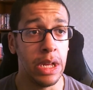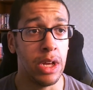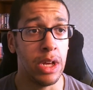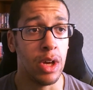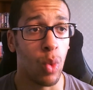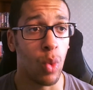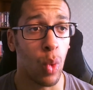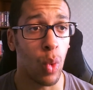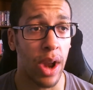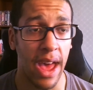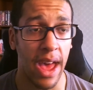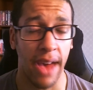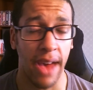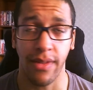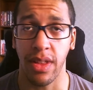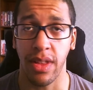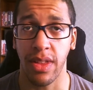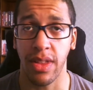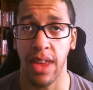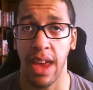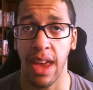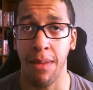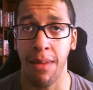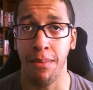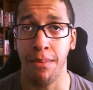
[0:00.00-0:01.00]
what I have to
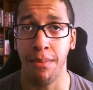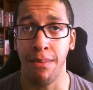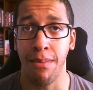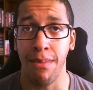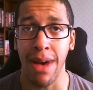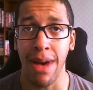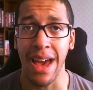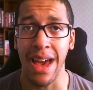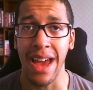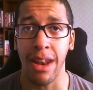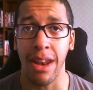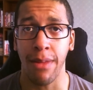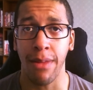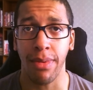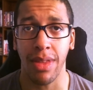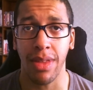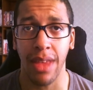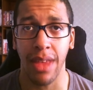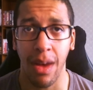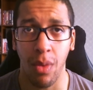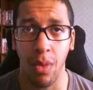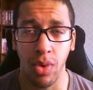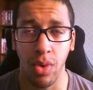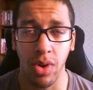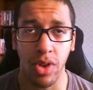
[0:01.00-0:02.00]
say might
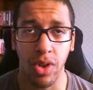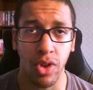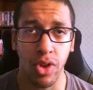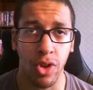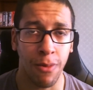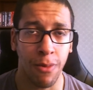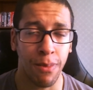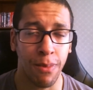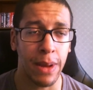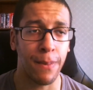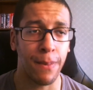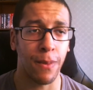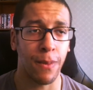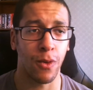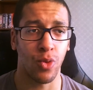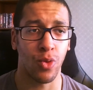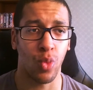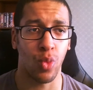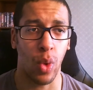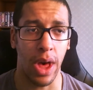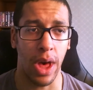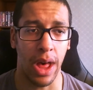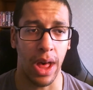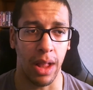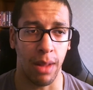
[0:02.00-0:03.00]
upset one or two people as
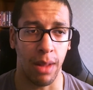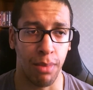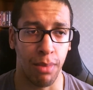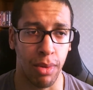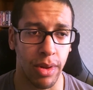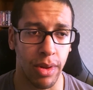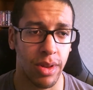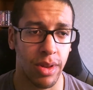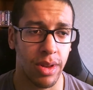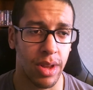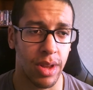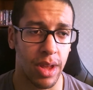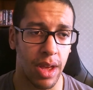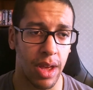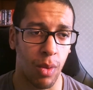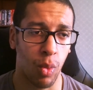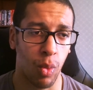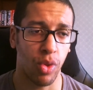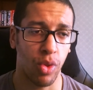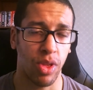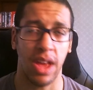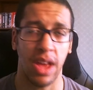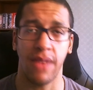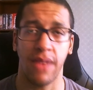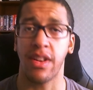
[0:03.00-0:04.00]
well, but
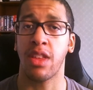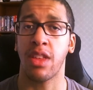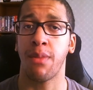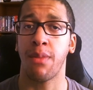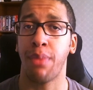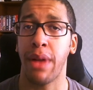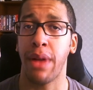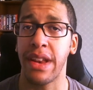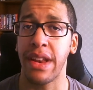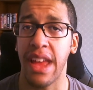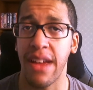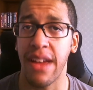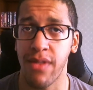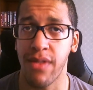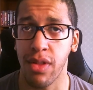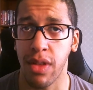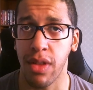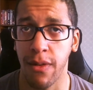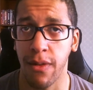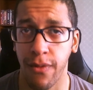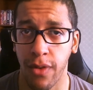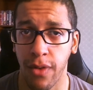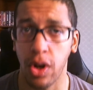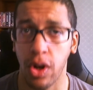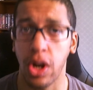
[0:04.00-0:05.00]
once I've explained
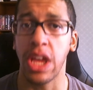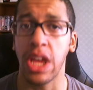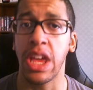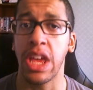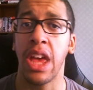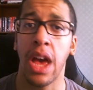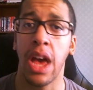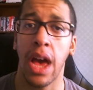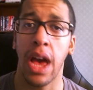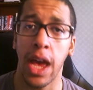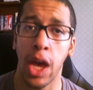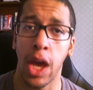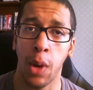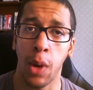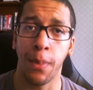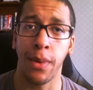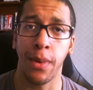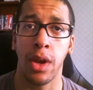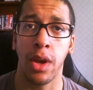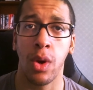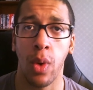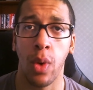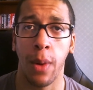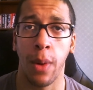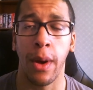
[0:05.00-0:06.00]
everything fully, I hope
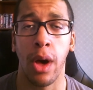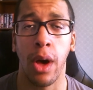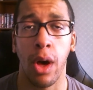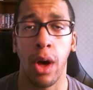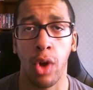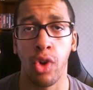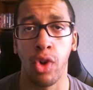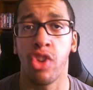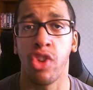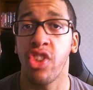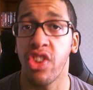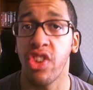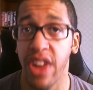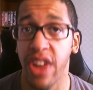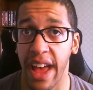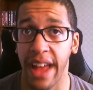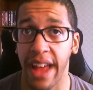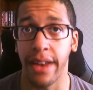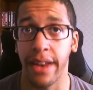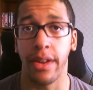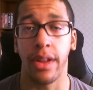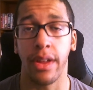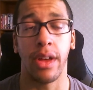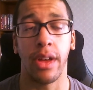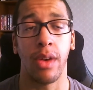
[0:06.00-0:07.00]
you
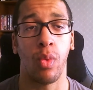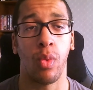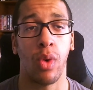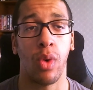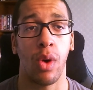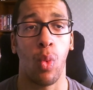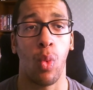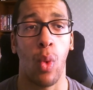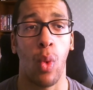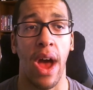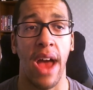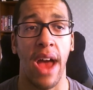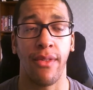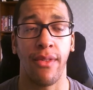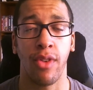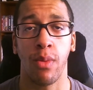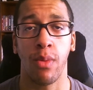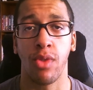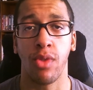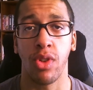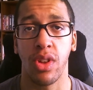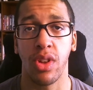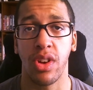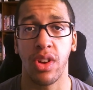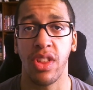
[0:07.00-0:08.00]
understand why I've come
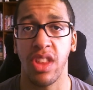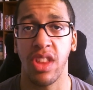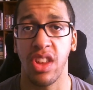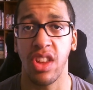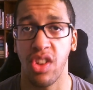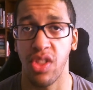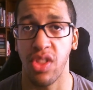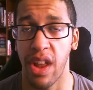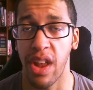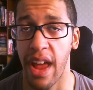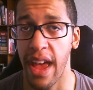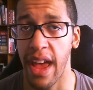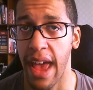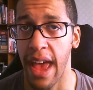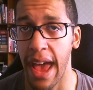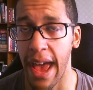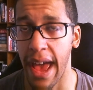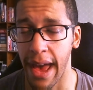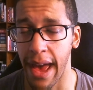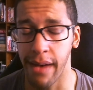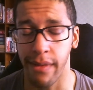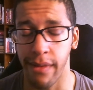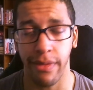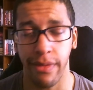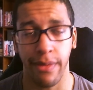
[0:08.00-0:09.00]
to the decision that I
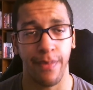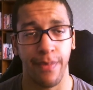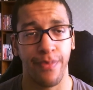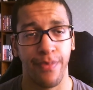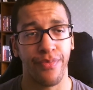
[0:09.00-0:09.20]
have.